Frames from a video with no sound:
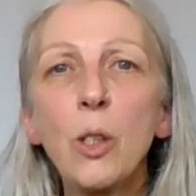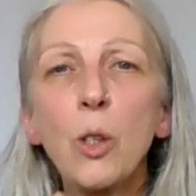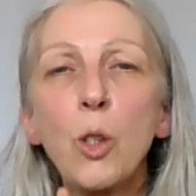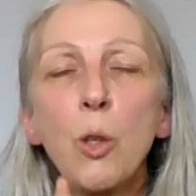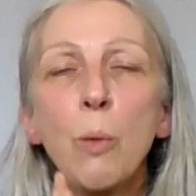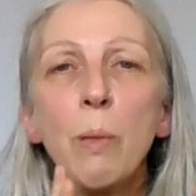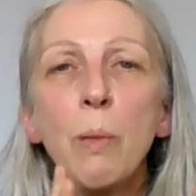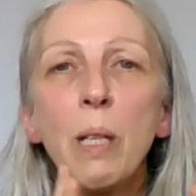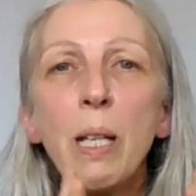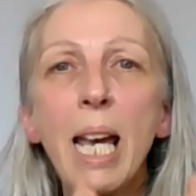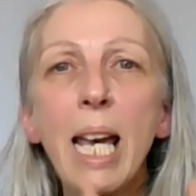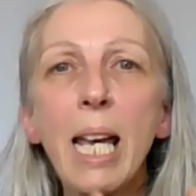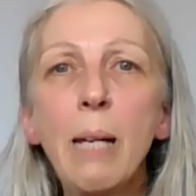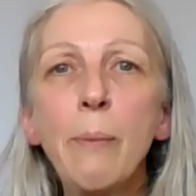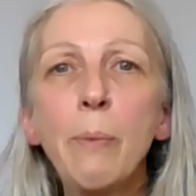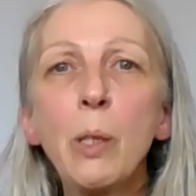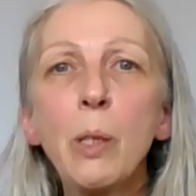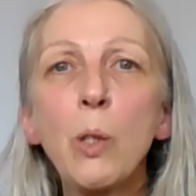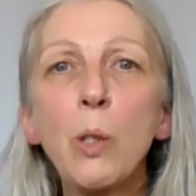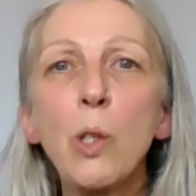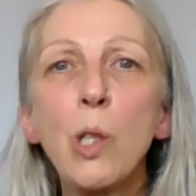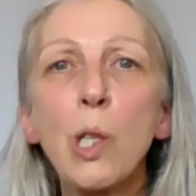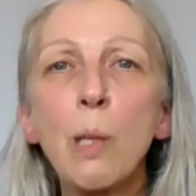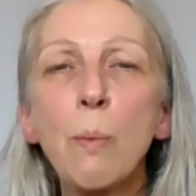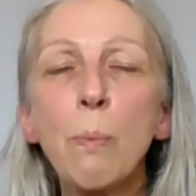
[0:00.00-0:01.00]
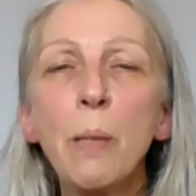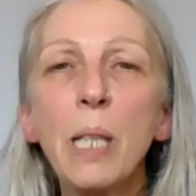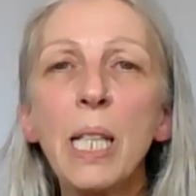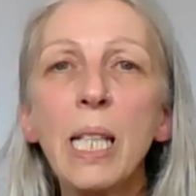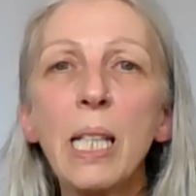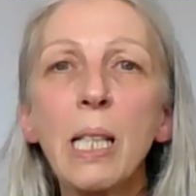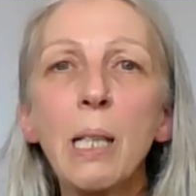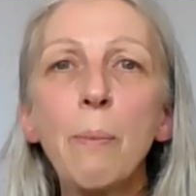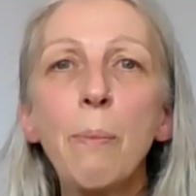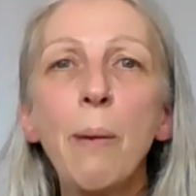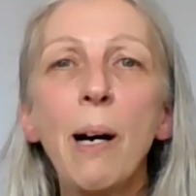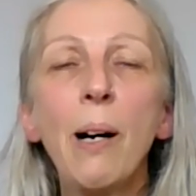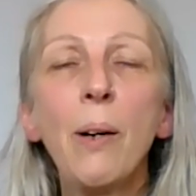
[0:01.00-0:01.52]
to be able to
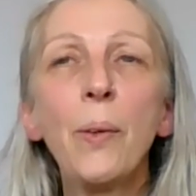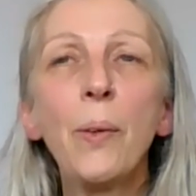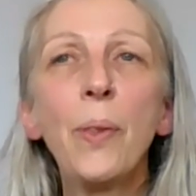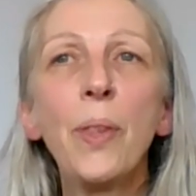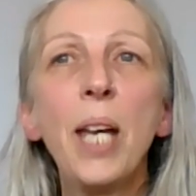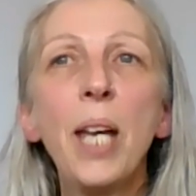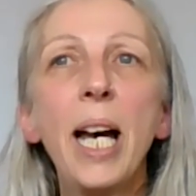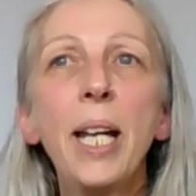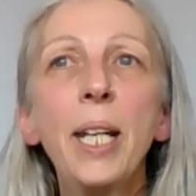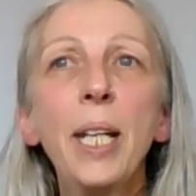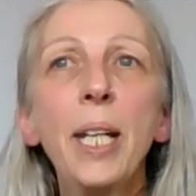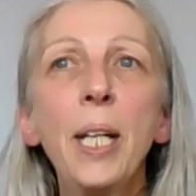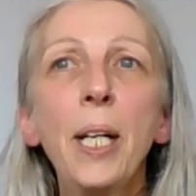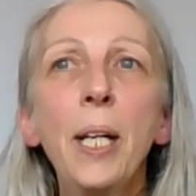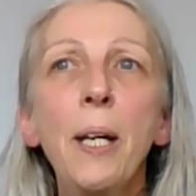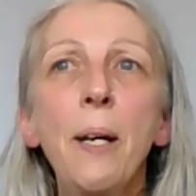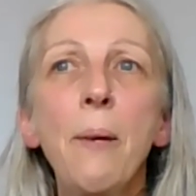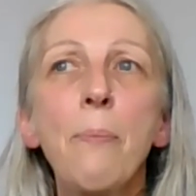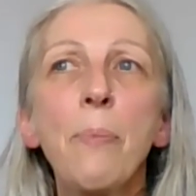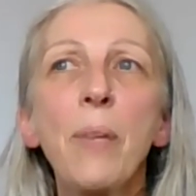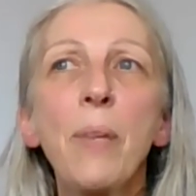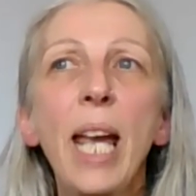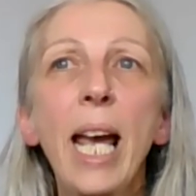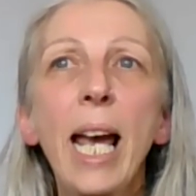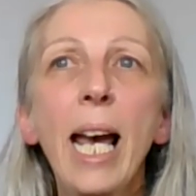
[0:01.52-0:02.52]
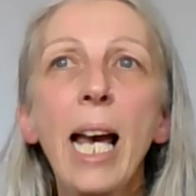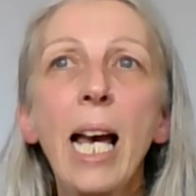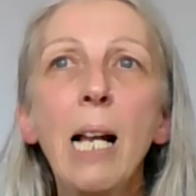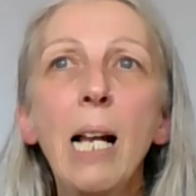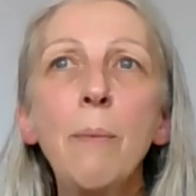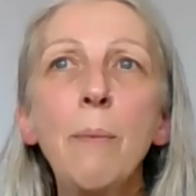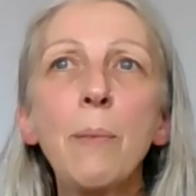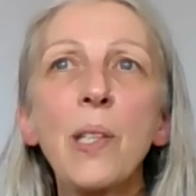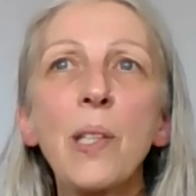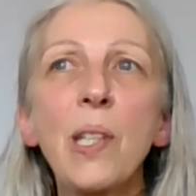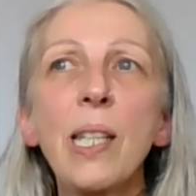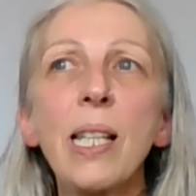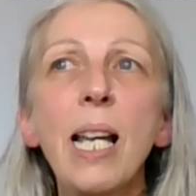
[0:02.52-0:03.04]
speak about that
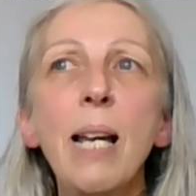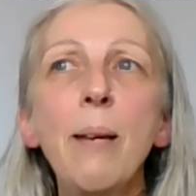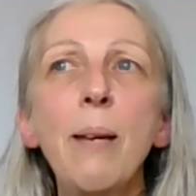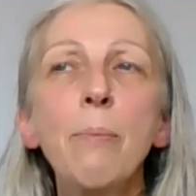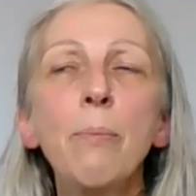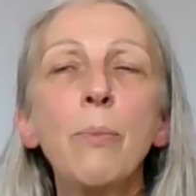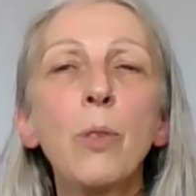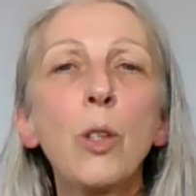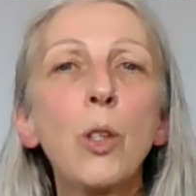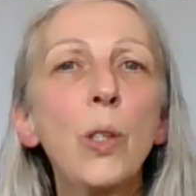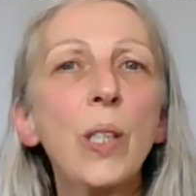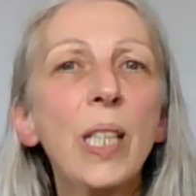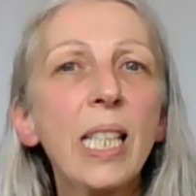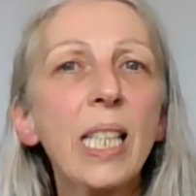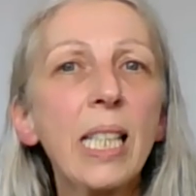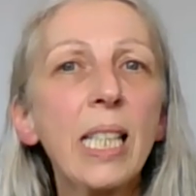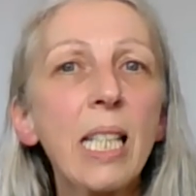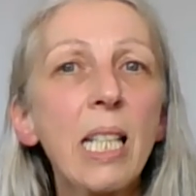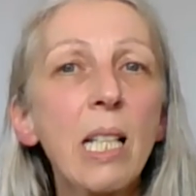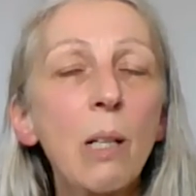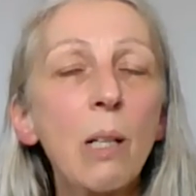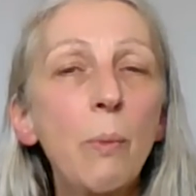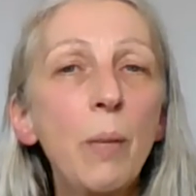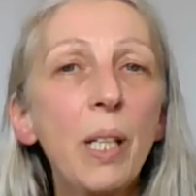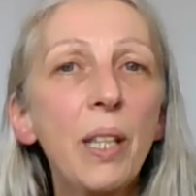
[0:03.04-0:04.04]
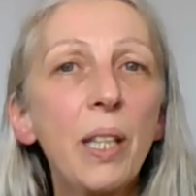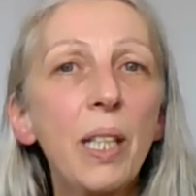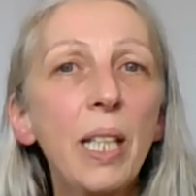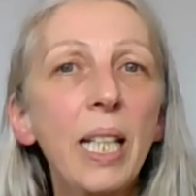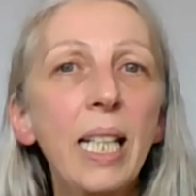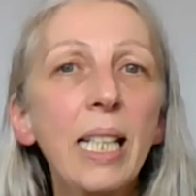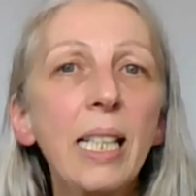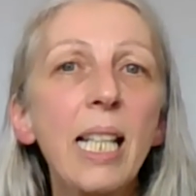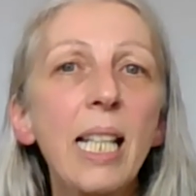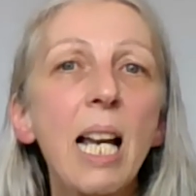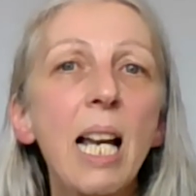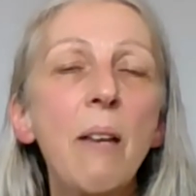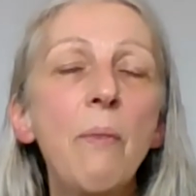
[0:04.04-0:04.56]
helps them to deal with
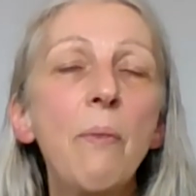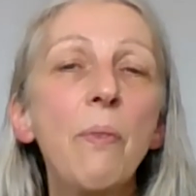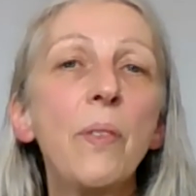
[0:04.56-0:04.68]
it.